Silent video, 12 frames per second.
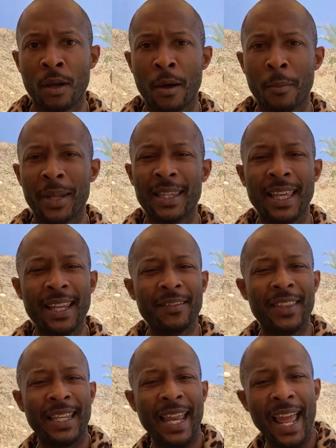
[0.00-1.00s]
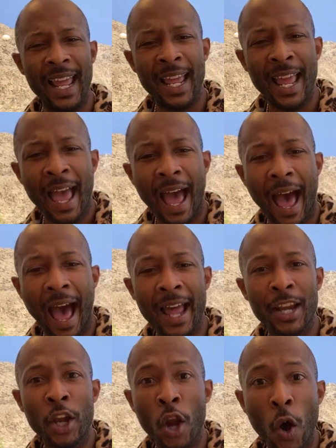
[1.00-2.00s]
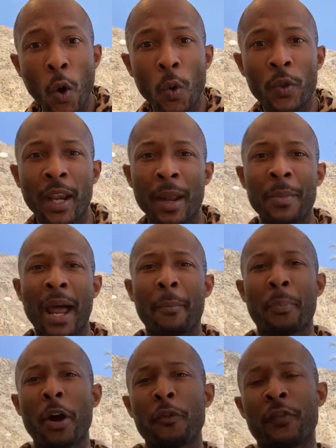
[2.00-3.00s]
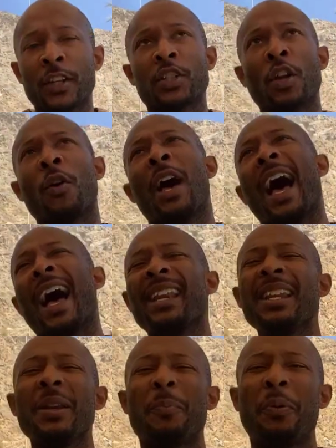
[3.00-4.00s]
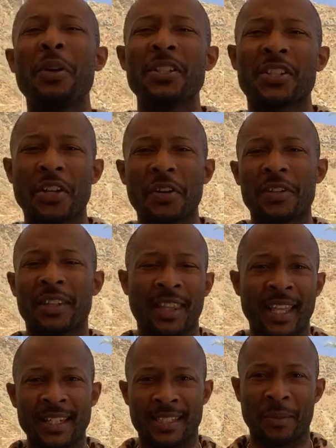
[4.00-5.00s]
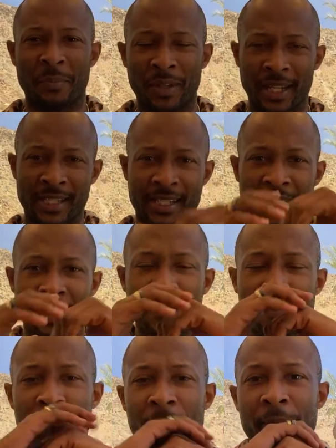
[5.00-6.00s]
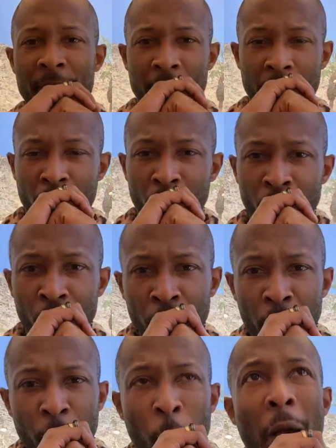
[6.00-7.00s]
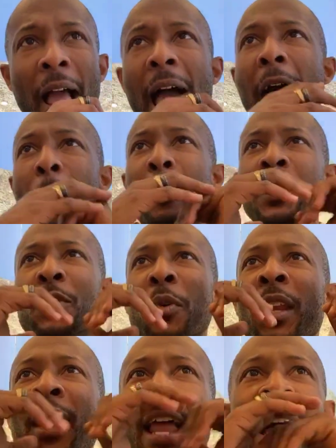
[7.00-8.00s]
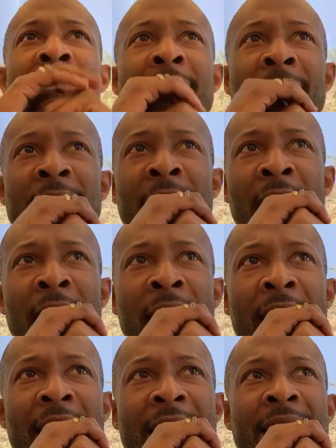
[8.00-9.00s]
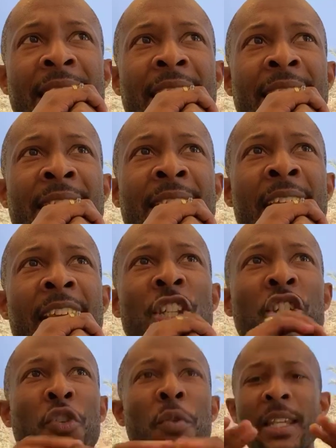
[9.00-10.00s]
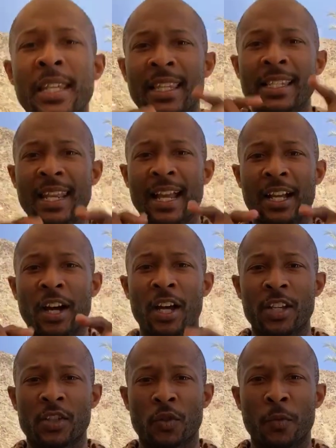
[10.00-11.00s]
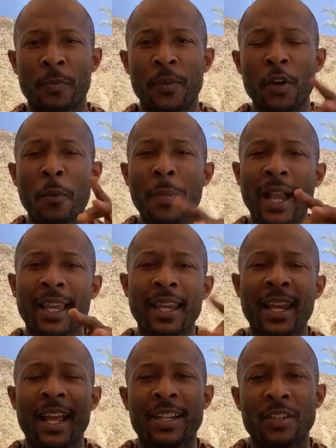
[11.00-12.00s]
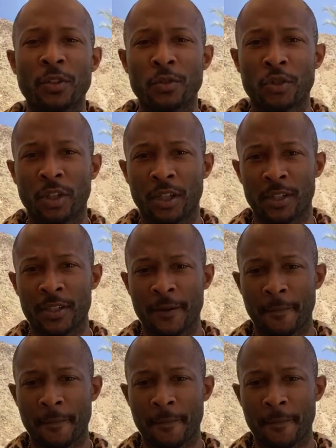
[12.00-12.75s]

But at the end of the day, I know that I'm not perfect, so I need to put certain things in place here. What happens when Elijah is treating this like a hustle? You know, back in the day, I sold drugs.